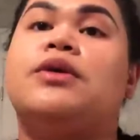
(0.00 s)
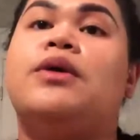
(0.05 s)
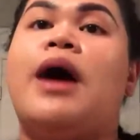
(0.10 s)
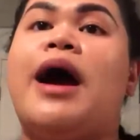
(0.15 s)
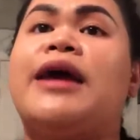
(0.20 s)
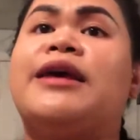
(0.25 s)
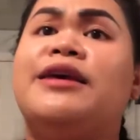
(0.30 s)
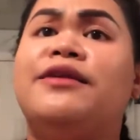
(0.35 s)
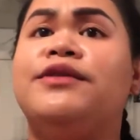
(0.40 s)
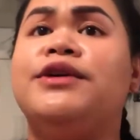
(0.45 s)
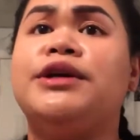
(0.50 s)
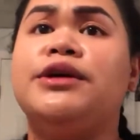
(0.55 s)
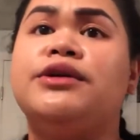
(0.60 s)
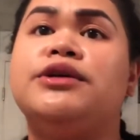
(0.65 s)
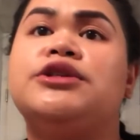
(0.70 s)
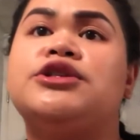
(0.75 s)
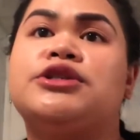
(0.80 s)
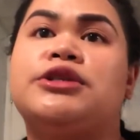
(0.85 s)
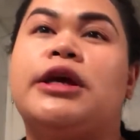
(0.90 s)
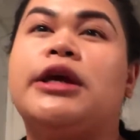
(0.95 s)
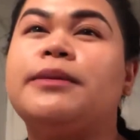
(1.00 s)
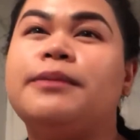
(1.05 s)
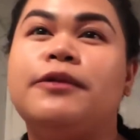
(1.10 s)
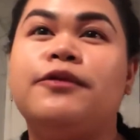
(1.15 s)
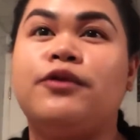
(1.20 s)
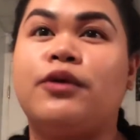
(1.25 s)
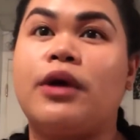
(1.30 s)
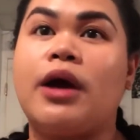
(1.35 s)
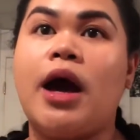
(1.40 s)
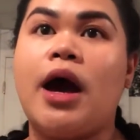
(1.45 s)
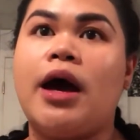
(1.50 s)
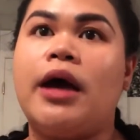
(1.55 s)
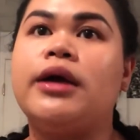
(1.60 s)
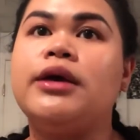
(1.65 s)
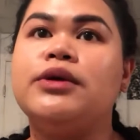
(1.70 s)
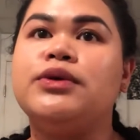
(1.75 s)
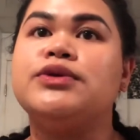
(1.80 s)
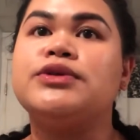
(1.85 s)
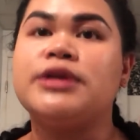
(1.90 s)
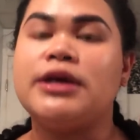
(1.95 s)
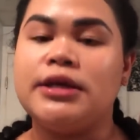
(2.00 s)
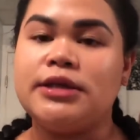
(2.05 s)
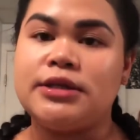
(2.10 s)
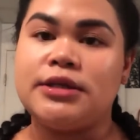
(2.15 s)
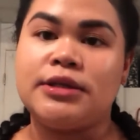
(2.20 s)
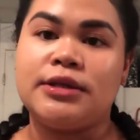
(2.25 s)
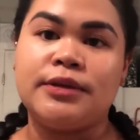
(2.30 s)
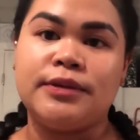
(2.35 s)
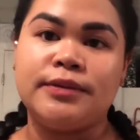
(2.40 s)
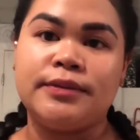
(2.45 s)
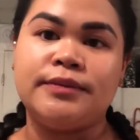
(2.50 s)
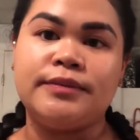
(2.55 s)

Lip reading: so I give it a good shake before I use it.